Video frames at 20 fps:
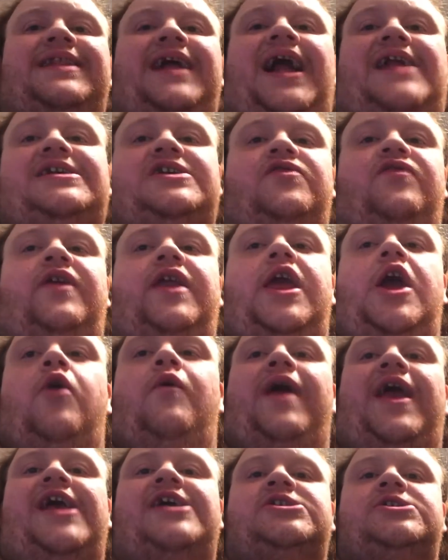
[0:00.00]
like this
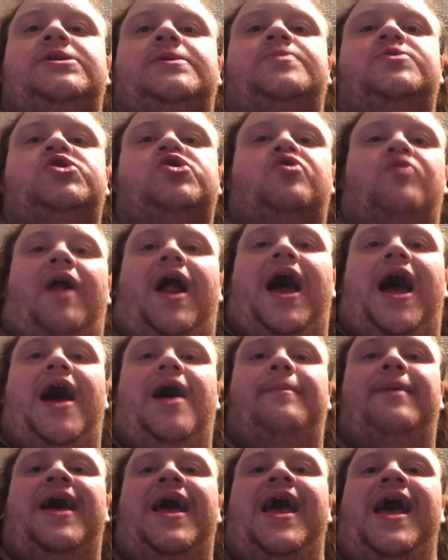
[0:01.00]
video and
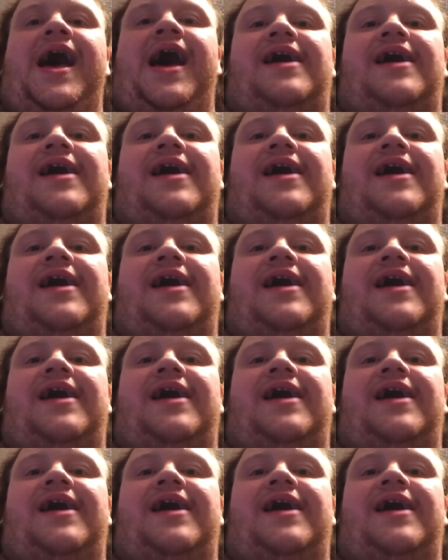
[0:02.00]
subscribe.